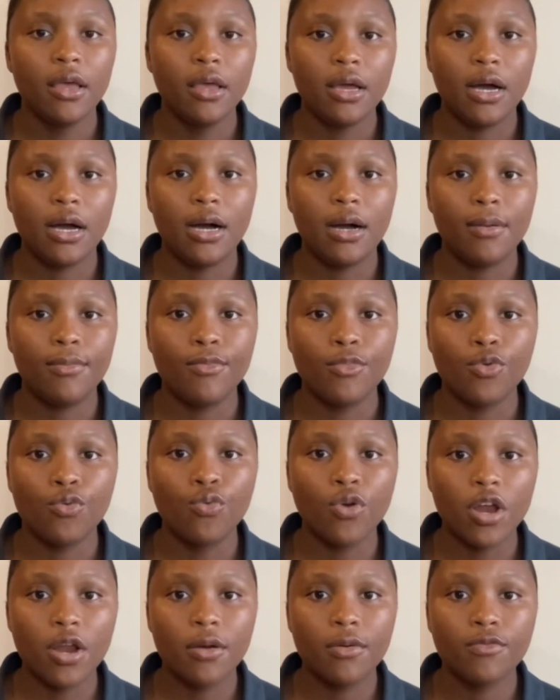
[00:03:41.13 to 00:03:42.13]

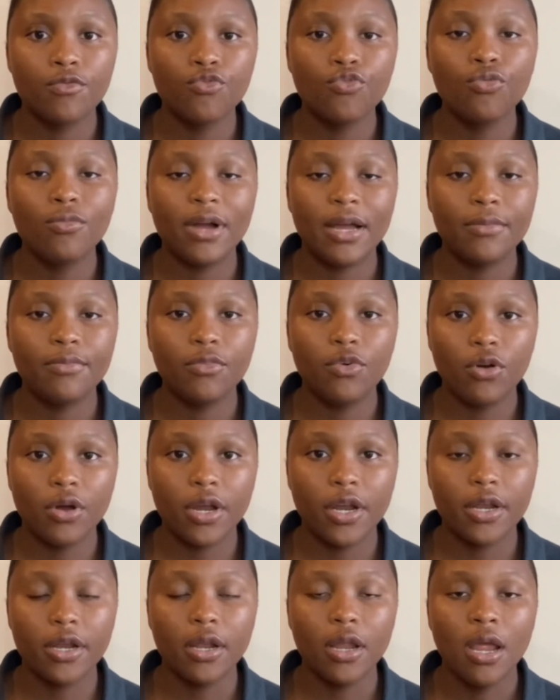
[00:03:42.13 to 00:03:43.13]
room and
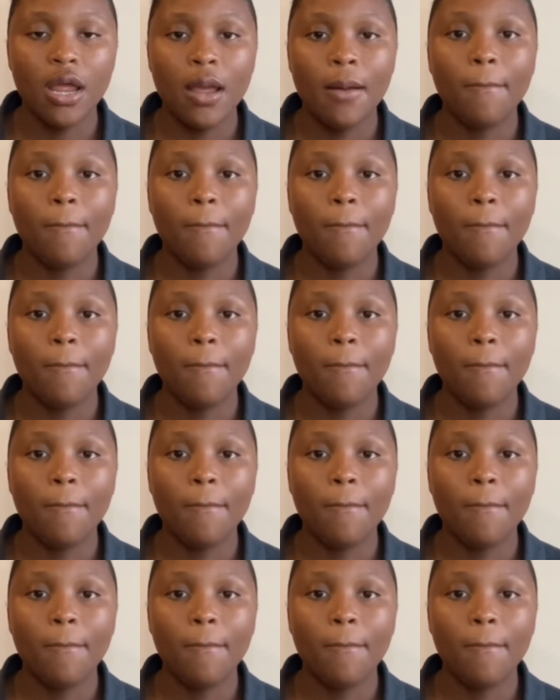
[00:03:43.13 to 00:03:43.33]
board,